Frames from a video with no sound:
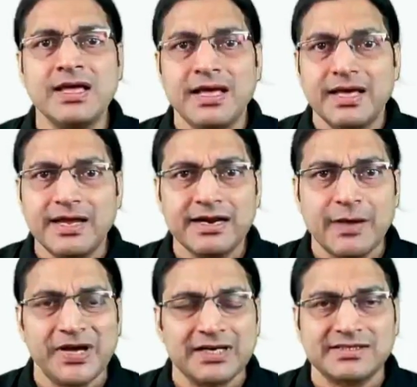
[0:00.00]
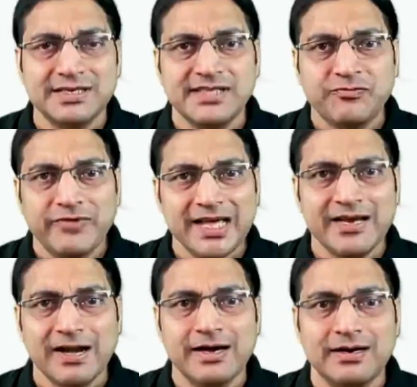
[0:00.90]
in capex. Is that very
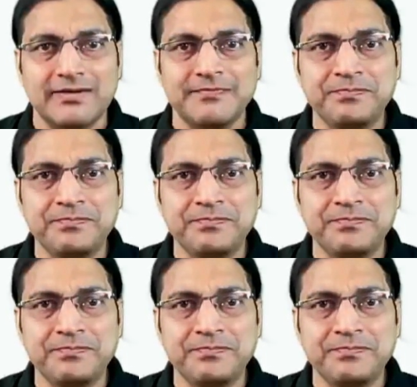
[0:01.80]
clear?